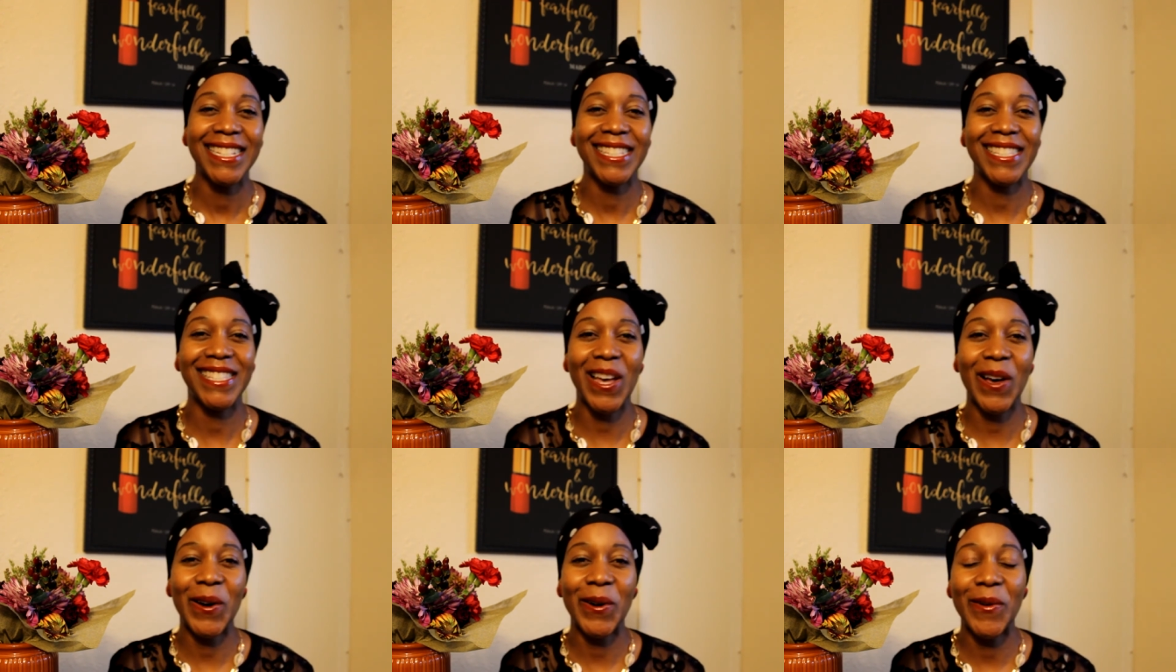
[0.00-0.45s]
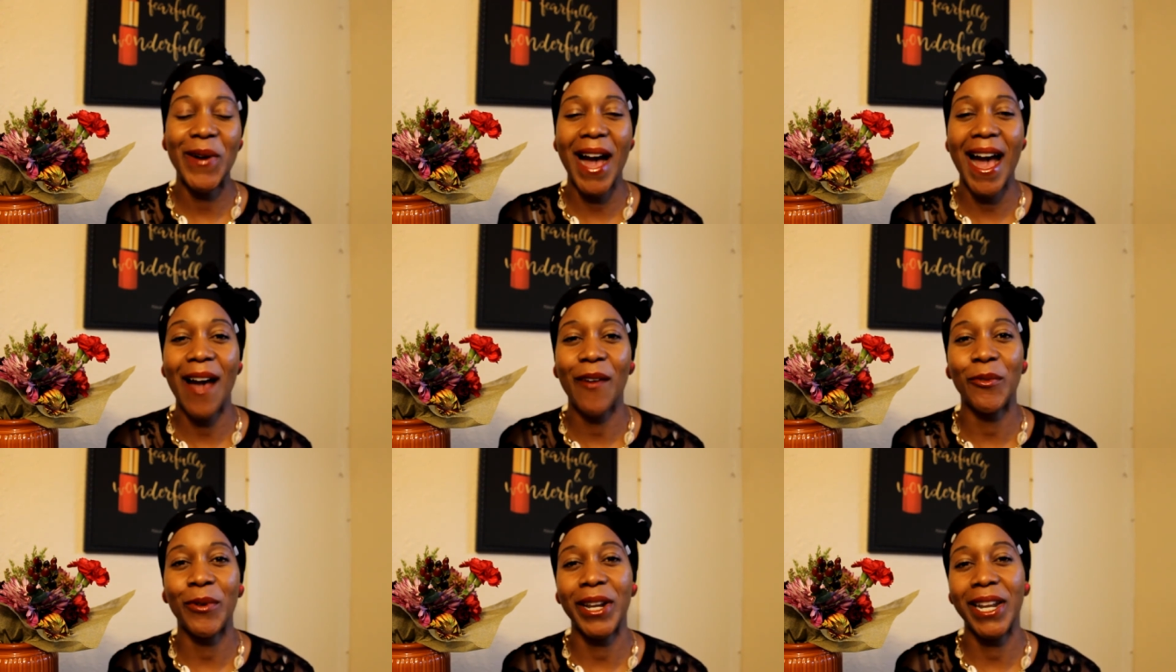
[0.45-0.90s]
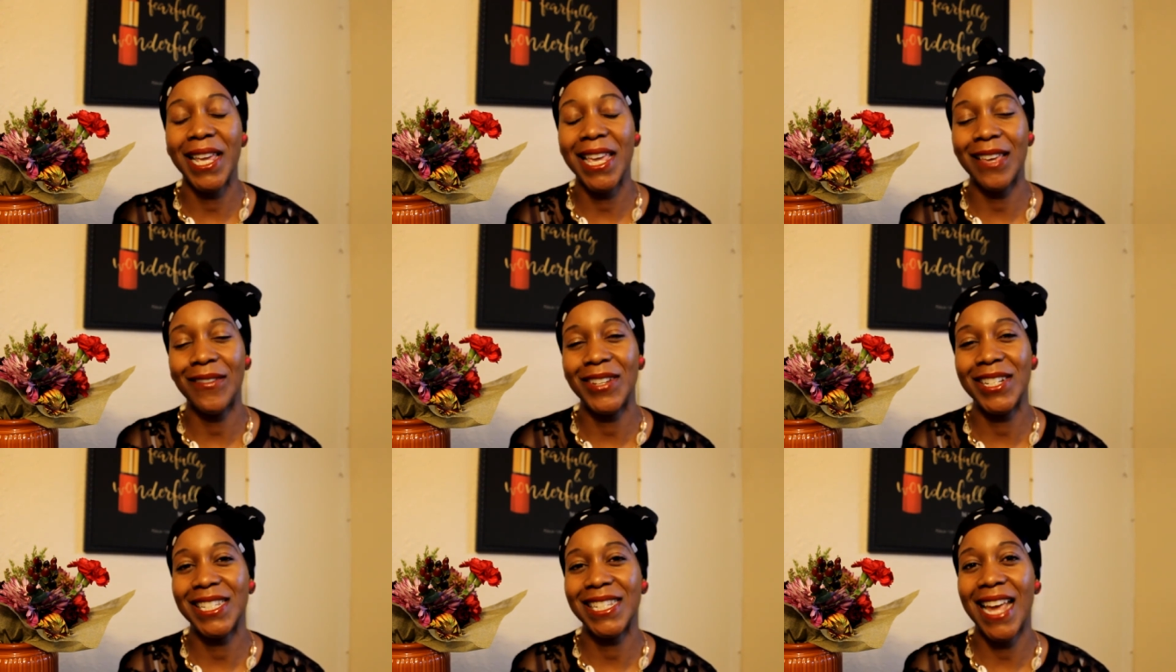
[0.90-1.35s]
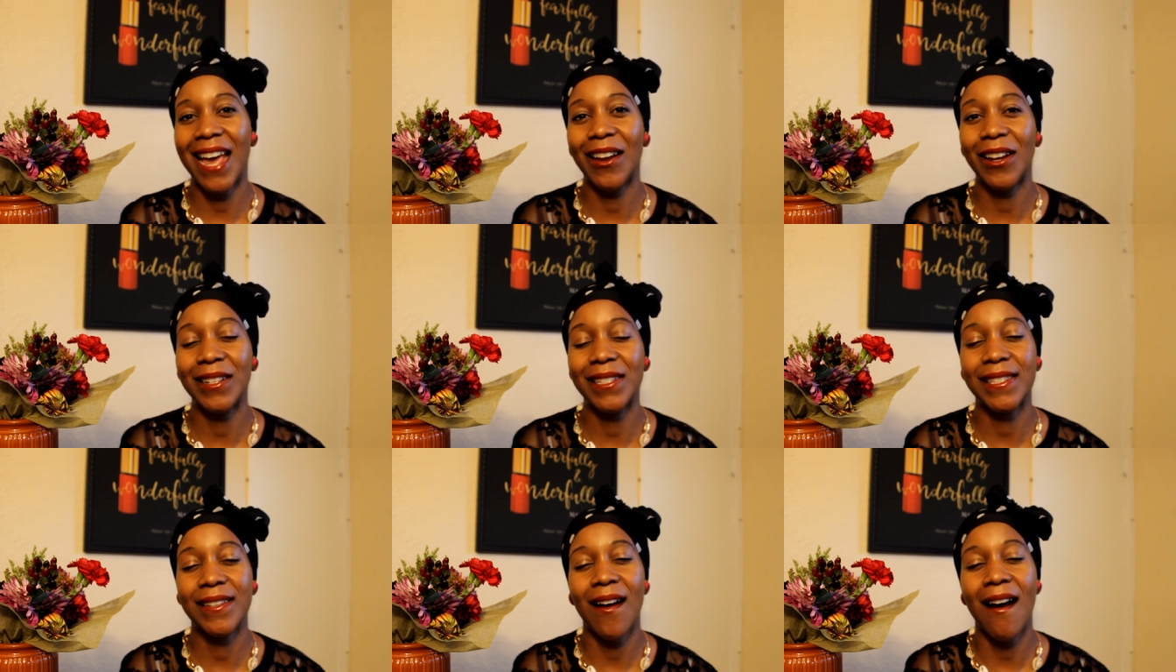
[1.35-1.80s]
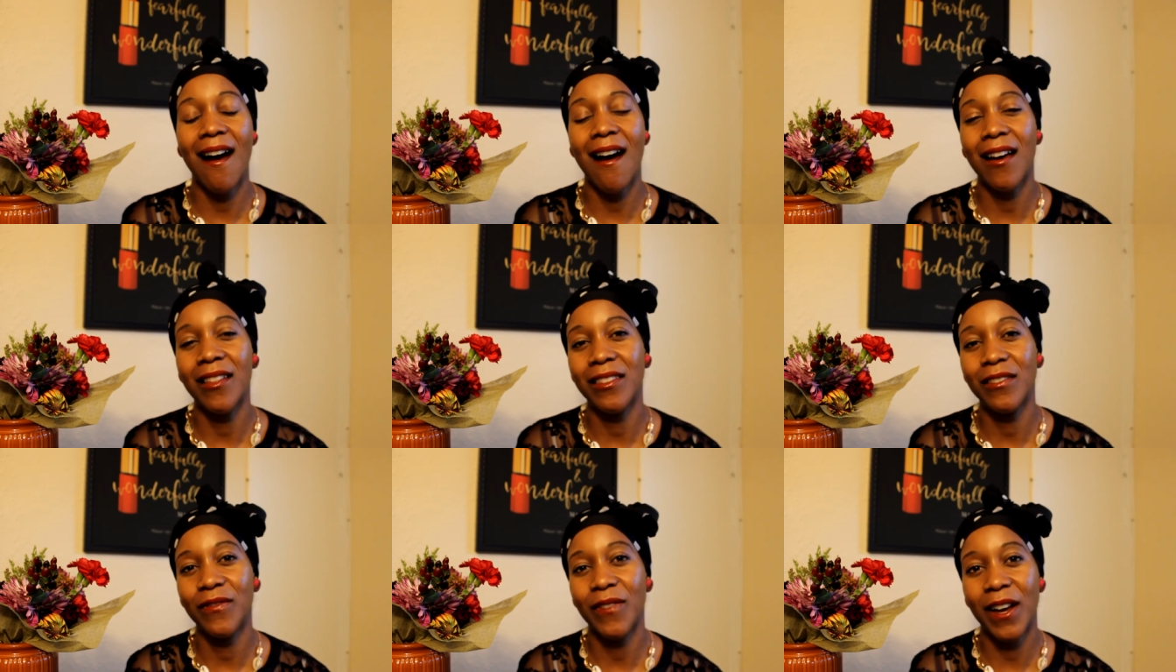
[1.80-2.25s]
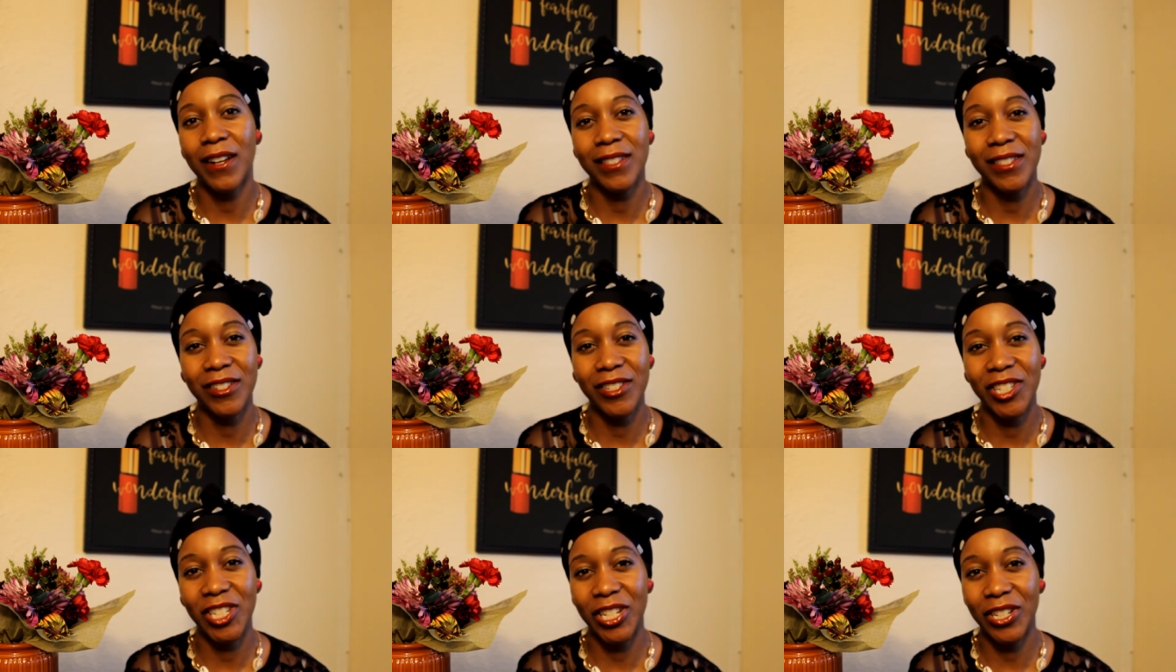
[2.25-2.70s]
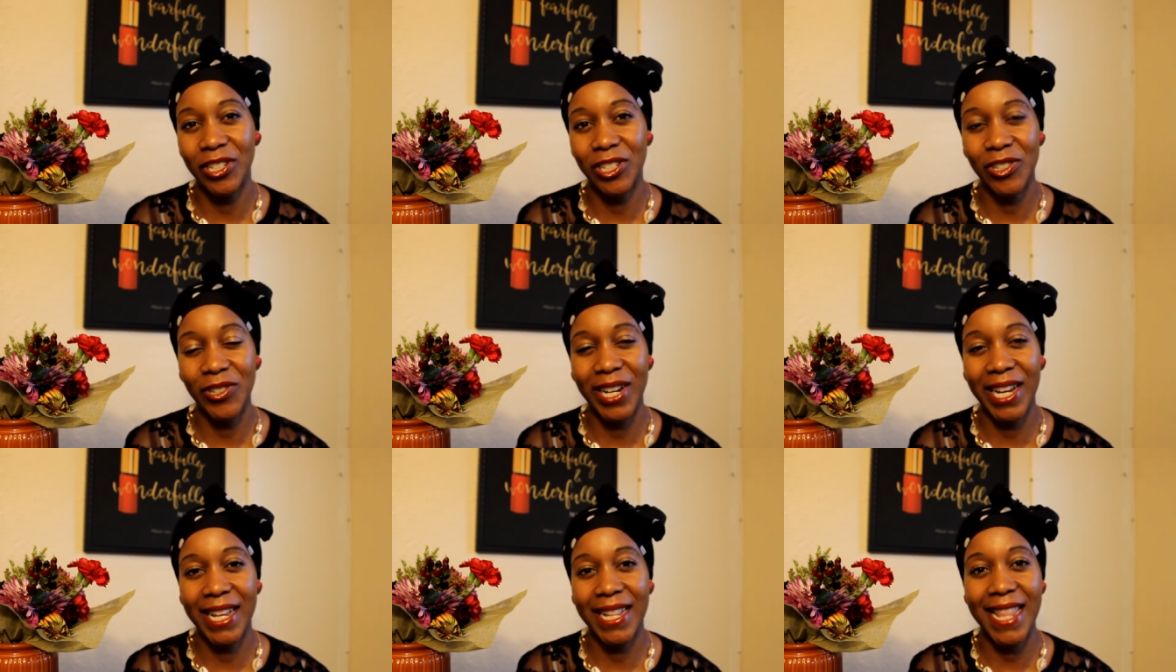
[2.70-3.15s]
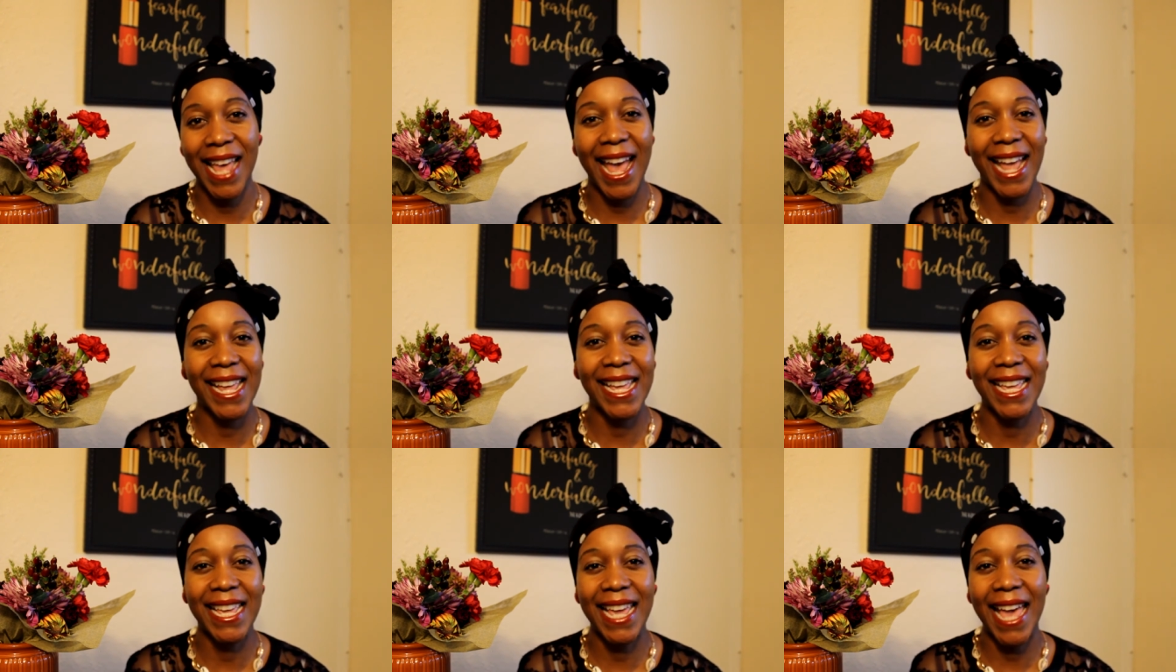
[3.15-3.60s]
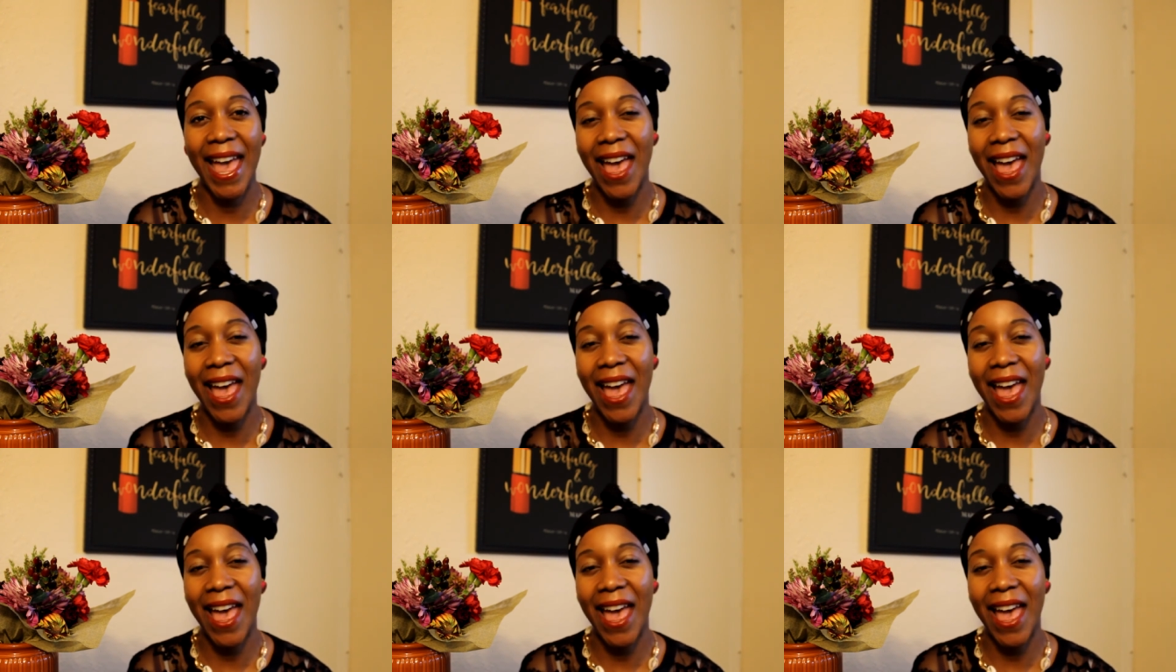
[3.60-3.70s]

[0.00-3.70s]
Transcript: So I want to give a shout out to all the foster children that he